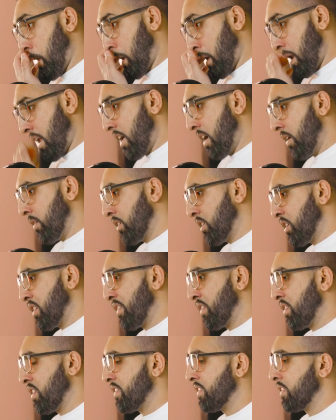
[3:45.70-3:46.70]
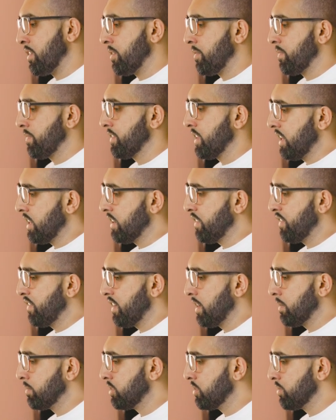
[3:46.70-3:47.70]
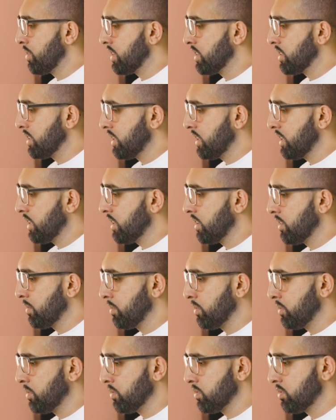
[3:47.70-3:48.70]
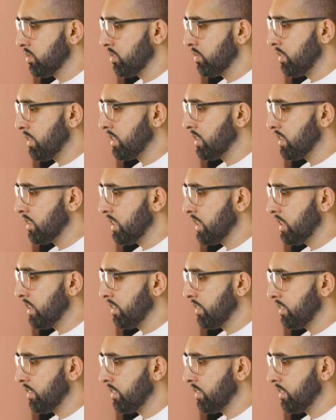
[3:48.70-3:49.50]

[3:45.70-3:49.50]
and that will go forever. Any frames you render here will also render here,